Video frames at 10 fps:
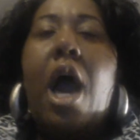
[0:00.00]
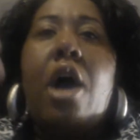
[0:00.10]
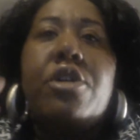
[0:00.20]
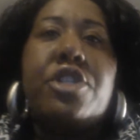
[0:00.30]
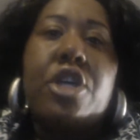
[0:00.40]

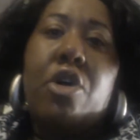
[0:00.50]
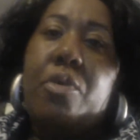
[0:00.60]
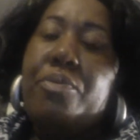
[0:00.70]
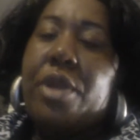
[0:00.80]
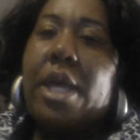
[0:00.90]

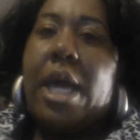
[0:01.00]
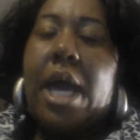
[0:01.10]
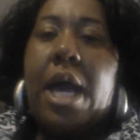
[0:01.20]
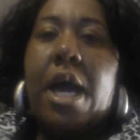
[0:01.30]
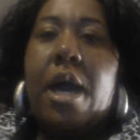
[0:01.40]
Also,
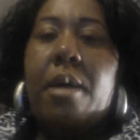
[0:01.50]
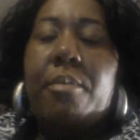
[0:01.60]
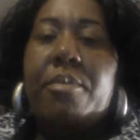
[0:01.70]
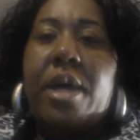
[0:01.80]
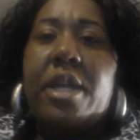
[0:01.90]

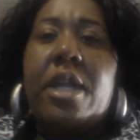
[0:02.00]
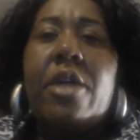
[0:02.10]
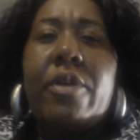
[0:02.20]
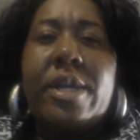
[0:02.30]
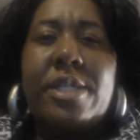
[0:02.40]

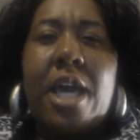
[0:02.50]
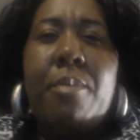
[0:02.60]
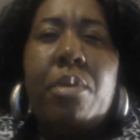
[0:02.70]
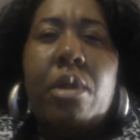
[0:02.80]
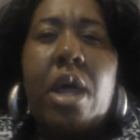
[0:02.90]
another
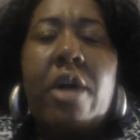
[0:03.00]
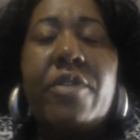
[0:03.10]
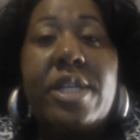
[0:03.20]
example of